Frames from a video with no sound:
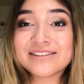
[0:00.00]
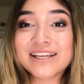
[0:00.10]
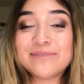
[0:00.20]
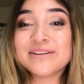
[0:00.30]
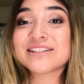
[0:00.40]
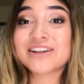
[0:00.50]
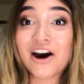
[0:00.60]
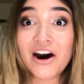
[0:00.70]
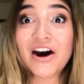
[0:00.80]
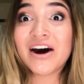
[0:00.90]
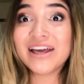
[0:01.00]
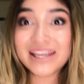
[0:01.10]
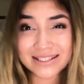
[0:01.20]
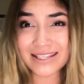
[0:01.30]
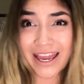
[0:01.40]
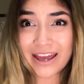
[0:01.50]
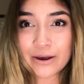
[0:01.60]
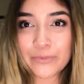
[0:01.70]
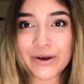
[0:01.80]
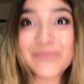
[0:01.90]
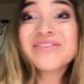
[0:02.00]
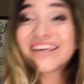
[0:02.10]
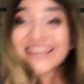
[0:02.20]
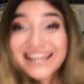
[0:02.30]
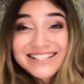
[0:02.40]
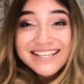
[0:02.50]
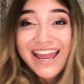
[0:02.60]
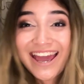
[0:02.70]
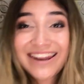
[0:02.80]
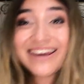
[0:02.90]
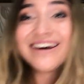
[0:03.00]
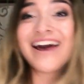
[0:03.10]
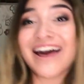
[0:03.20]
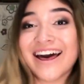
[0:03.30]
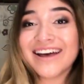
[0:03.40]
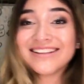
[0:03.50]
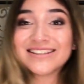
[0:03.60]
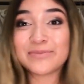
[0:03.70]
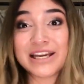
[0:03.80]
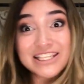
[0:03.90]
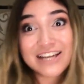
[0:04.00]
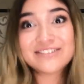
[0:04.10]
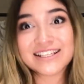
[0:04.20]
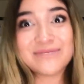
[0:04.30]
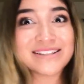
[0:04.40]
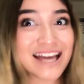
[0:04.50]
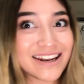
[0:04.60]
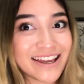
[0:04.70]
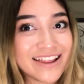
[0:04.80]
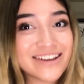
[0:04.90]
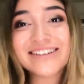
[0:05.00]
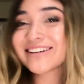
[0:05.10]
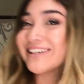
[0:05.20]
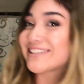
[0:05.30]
name is not It's Diana, but it's Diana, and my channel's name is Anna Keller.